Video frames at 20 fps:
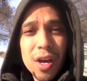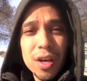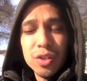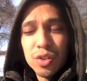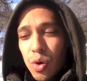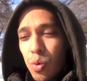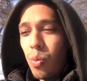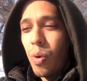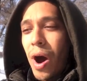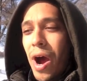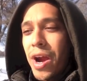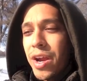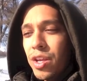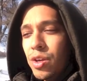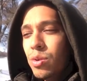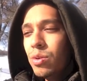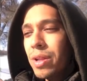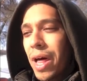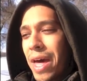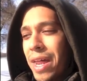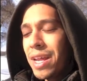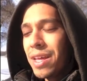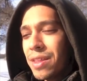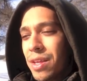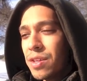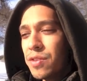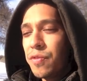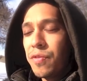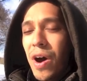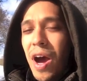So why are you letting
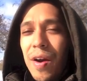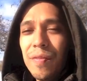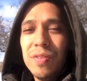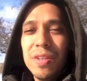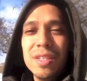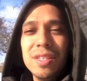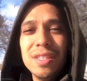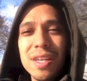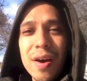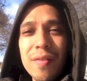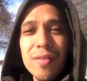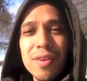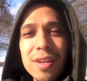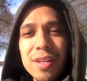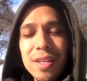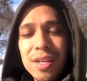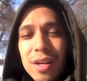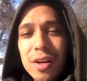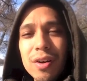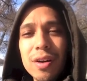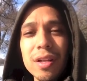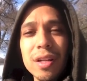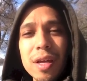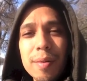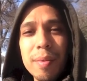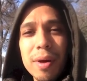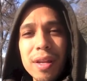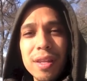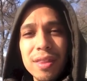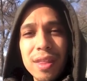this 5 to 7 year
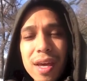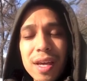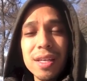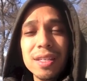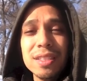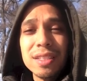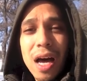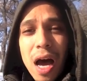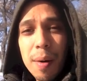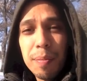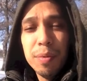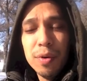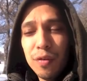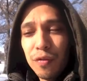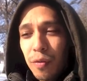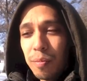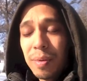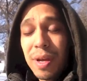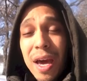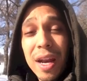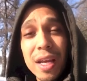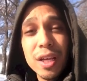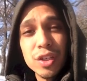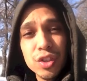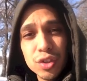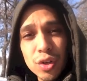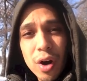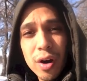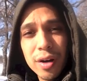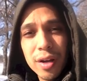limit thing stop you from getting
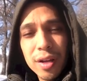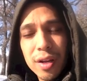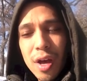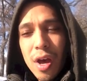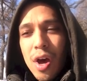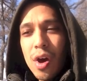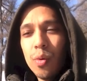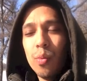started